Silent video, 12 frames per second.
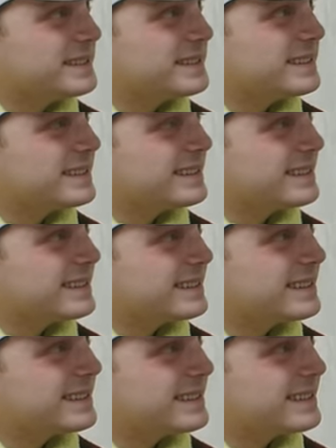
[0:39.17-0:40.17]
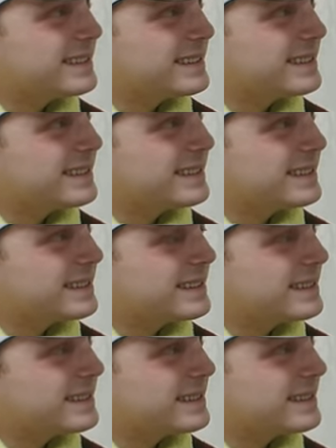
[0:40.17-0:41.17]

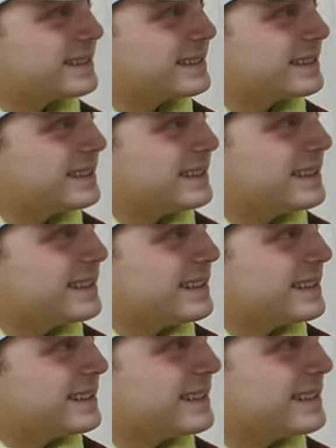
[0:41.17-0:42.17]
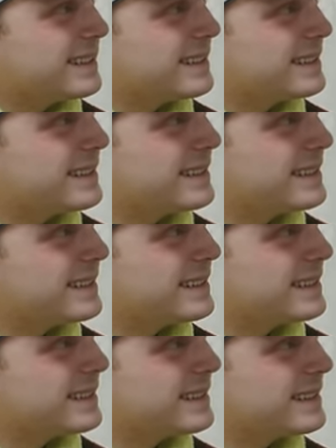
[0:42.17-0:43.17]

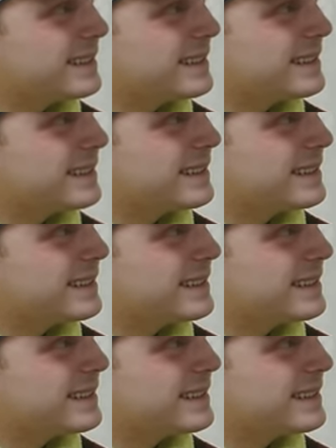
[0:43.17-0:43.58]
[no speech]